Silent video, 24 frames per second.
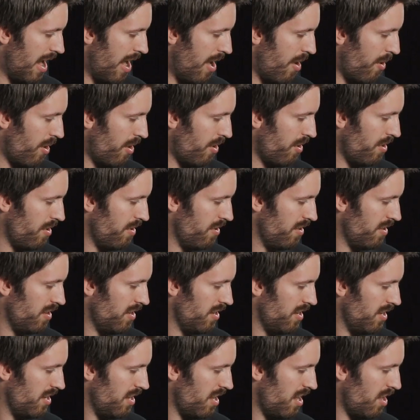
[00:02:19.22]
our
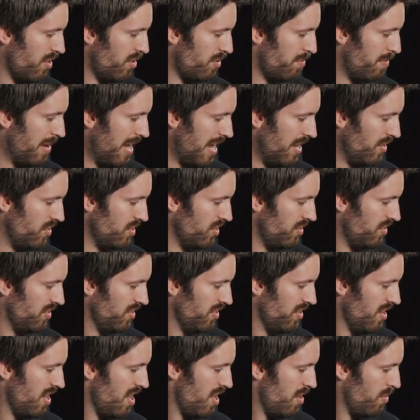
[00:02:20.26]
other pages
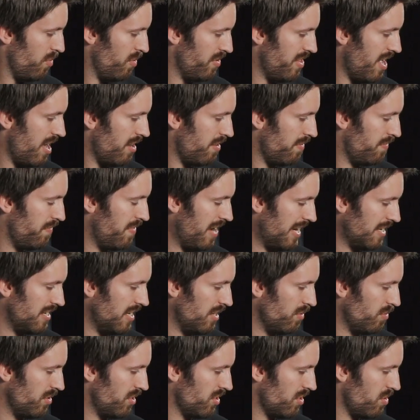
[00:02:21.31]
without
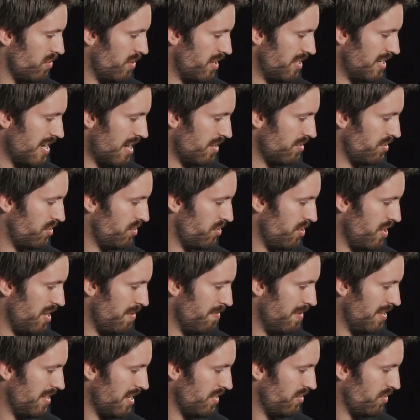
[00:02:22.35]
affecting what's going downstream.
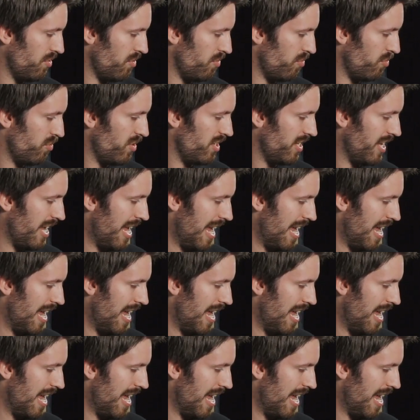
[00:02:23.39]
And that's really